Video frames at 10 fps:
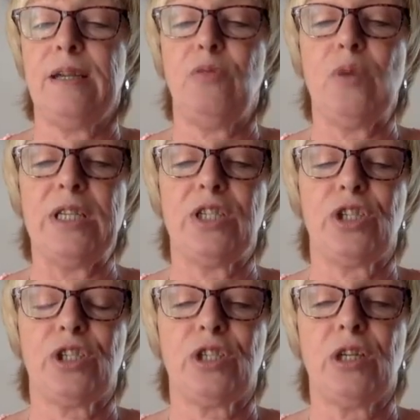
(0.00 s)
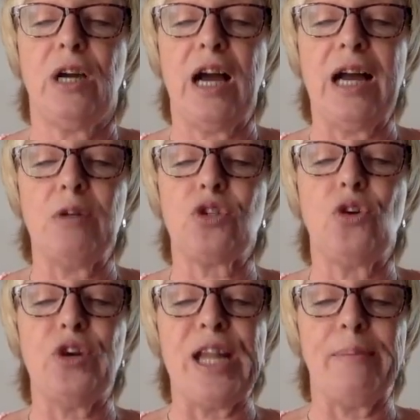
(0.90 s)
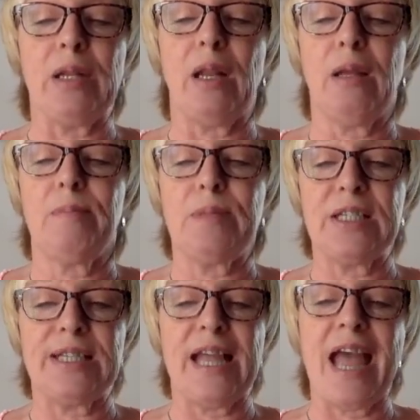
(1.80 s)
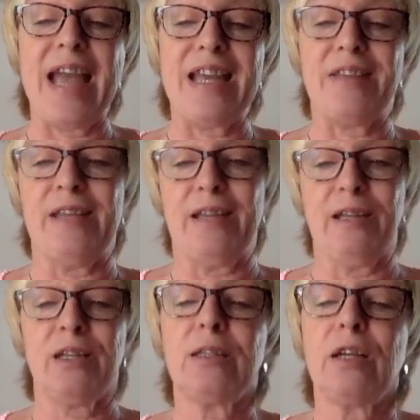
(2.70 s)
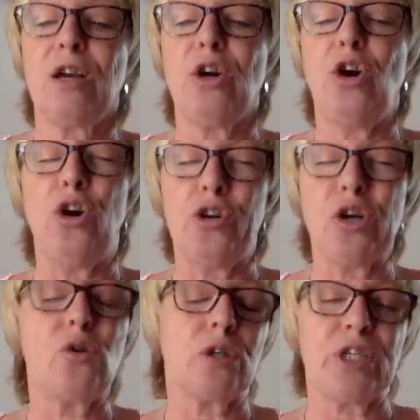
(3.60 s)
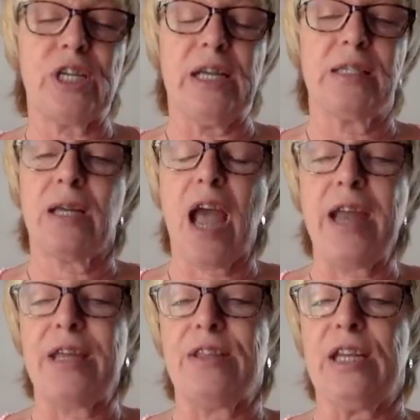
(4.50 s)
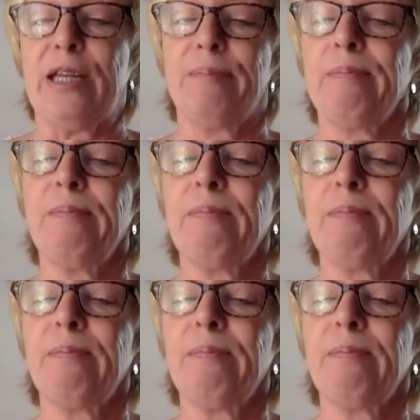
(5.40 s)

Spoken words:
in which I was unable to say anything or negotiate anything.